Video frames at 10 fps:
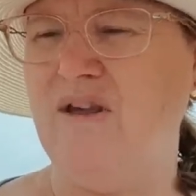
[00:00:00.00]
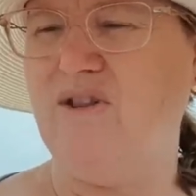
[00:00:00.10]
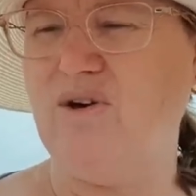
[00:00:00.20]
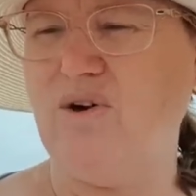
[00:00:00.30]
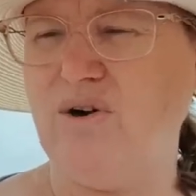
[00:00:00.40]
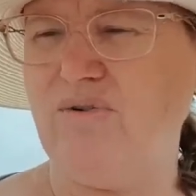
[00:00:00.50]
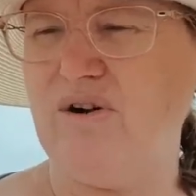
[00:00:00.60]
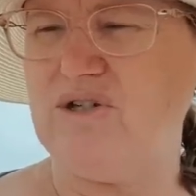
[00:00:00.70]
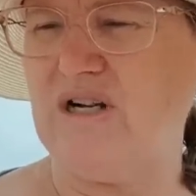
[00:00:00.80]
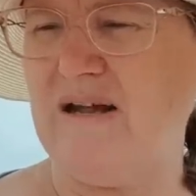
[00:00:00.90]
The
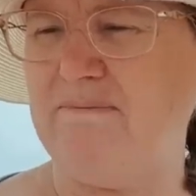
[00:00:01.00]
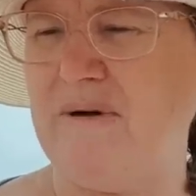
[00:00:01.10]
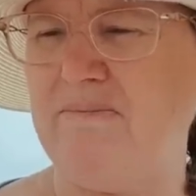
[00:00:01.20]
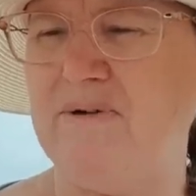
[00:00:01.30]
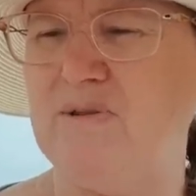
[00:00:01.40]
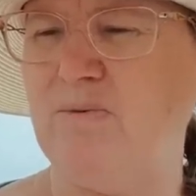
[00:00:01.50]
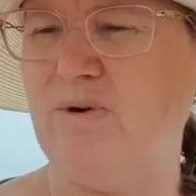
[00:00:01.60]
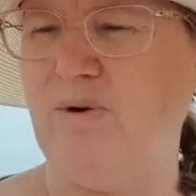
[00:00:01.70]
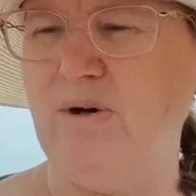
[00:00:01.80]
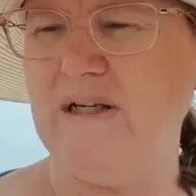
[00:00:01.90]
Cockroach Club members
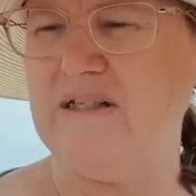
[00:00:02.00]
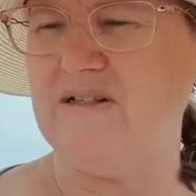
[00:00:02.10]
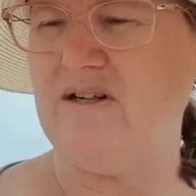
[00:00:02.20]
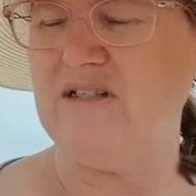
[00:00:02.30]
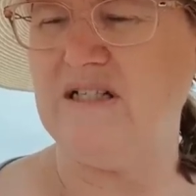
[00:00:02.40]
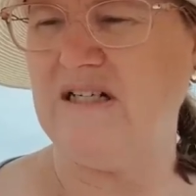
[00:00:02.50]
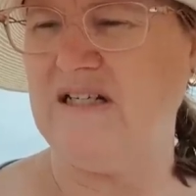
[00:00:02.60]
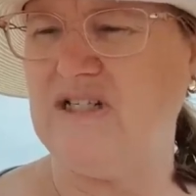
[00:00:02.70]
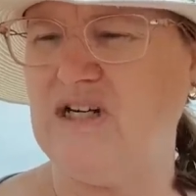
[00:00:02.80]
were all excitedly